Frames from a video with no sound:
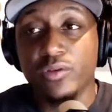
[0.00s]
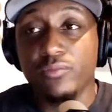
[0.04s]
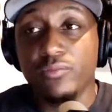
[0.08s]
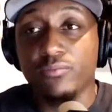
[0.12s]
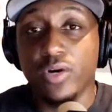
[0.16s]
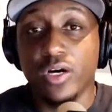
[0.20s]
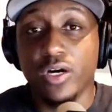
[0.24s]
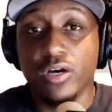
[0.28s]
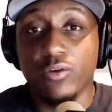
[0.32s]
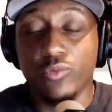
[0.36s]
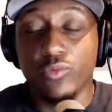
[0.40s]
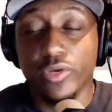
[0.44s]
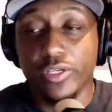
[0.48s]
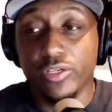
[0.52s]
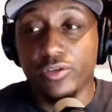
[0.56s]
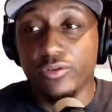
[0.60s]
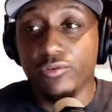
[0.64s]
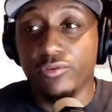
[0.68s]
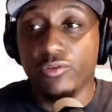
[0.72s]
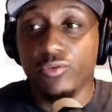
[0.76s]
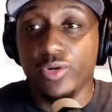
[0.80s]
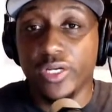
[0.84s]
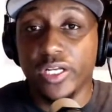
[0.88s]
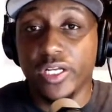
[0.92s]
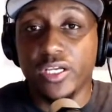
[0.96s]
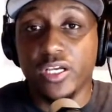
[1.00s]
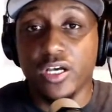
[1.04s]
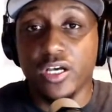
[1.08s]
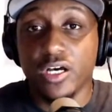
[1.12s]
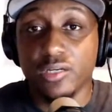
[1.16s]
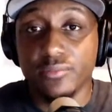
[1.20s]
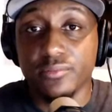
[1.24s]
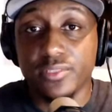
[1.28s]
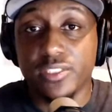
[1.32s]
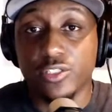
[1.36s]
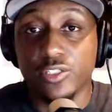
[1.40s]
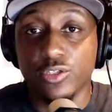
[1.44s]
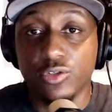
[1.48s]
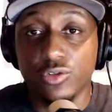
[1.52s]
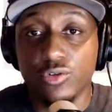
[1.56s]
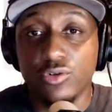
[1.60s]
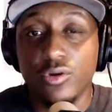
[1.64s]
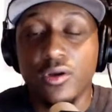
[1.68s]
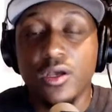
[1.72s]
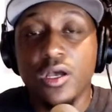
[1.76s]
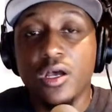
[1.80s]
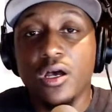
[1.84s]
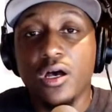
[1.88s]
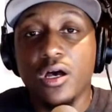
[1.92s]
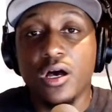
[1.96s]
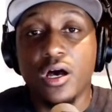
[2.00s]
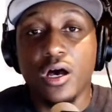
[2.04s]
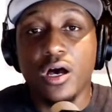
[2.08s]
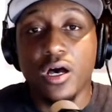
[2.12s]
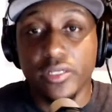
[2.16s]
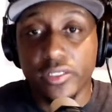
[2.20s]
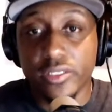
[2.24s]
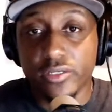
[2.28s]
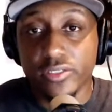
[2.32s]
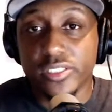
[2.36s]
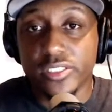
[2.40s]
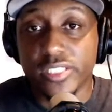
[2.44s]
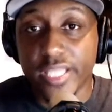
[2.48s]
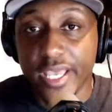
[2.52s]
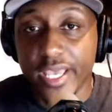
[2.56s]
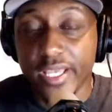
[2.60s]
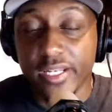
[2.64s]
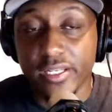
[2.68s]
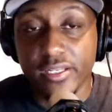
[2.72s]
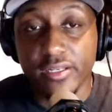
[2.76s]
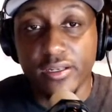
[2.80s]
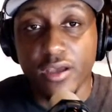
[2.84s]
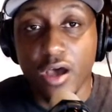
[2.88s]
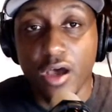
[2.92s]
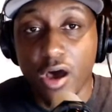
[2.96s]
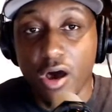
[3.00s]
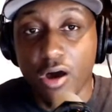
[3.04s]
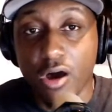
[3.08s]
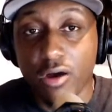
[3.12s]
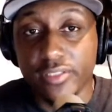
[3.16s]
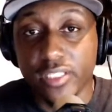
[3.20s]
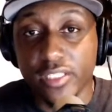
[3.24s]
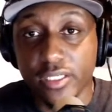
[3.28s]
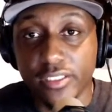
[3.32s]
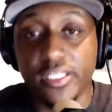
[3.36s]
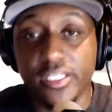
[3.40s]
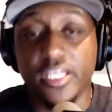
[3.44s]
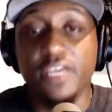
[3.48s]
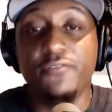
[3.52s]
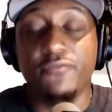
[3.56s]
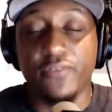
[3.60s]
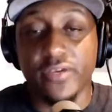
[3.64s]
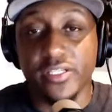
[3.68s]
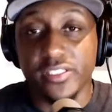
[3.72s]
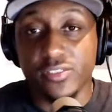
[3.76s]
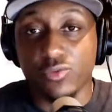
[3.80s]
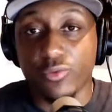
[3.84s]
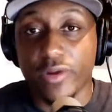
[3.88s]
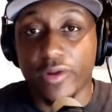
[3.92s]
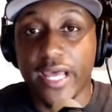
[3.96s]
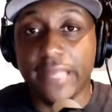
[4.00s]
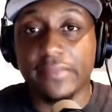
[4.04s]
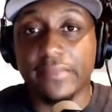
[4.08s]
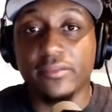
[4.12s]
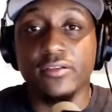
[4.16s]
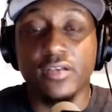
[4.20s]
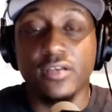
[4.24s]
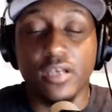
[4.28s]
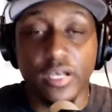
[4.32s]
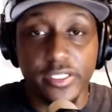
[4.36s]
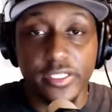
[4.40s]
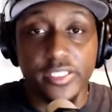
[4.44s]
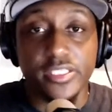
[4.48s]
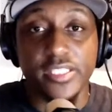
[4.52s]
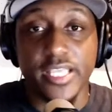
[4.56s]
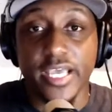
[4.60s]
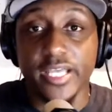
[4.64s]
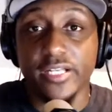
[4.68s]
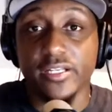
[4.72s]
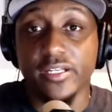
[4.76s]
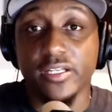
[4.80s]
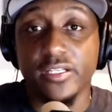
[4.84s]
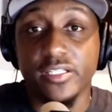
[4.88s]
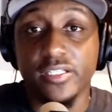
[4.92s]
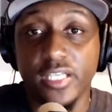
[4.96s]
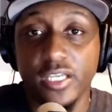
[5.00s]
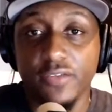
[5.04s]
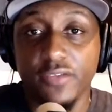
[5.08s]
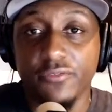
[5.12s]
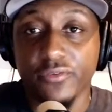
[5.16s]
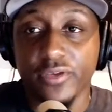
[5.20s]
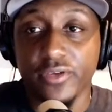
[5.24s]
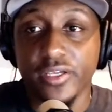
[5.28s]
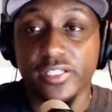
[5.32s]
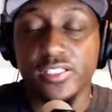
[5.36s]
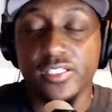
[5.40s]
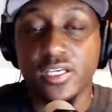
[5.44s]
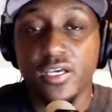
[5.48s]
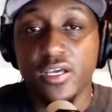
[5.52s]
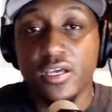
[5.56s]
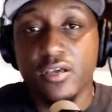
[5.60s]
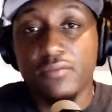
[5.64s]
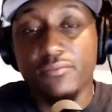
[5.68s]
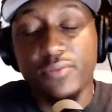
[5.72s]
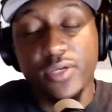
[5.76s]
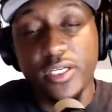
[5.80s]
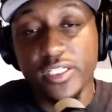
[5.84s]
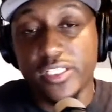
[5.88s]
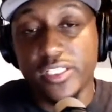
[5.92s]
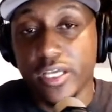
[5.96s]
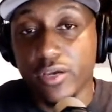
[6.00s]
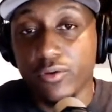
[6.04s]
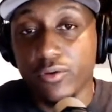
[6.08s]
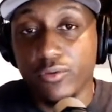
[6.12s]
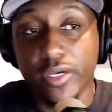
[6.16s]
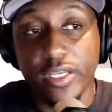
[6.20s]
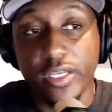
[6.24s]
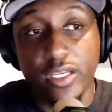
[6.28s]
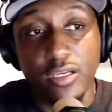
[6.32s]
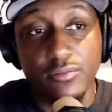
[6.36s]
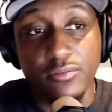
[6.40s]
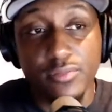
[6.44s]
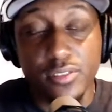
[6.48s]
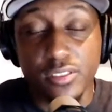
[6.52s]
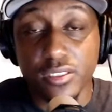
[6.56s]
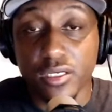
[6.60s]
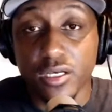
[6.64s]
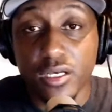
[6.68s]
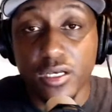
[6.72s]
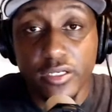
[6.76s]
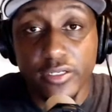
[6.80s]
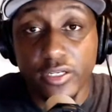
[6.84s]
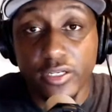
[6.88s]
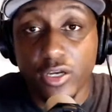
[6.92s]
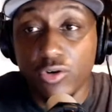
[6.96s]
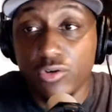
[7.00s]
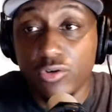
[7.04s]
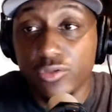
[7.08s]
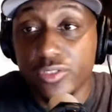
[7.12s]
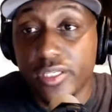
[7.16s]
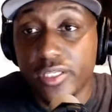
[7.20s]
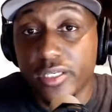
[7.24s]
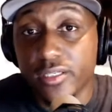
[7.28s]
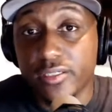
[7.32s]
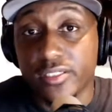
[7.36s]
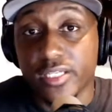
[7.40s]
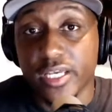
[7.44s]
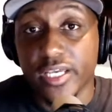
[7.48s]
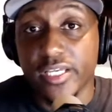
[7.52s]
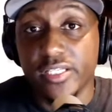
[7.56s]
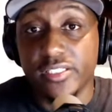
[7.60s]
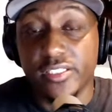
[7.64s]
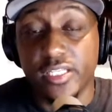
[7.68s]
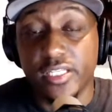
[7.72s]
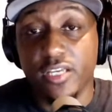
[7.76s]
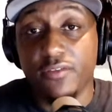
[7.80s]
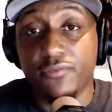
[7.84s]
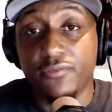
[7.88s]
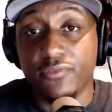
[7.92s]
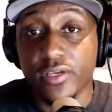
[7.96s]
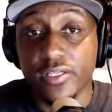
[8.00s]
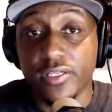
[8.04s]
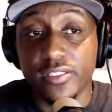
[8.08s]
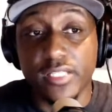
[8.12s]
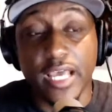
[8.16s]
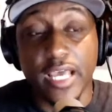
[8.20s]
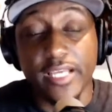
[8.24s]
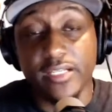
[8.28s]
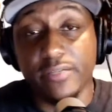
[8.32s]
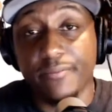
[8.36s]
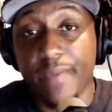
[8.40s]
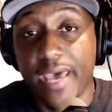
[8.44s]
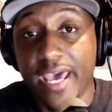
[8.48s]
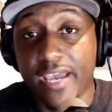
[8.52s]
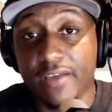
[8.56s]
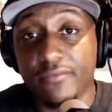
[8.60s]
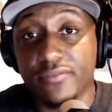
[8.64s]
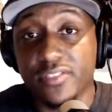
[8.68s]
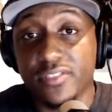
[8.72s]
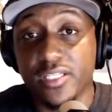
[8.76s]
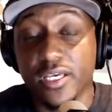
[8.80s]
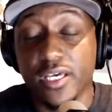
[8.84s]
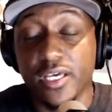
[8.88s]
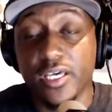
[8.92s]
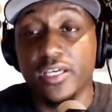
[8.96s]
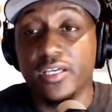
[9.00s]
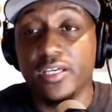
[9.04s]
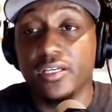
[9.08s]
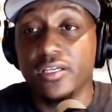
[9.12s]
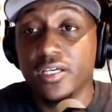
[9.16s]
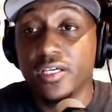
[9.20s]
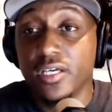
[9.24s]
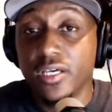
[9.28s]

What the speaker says: But when it comes to understanding the defense, understanding the defense, PJ Williams knows the Saints defense like the back of his hand.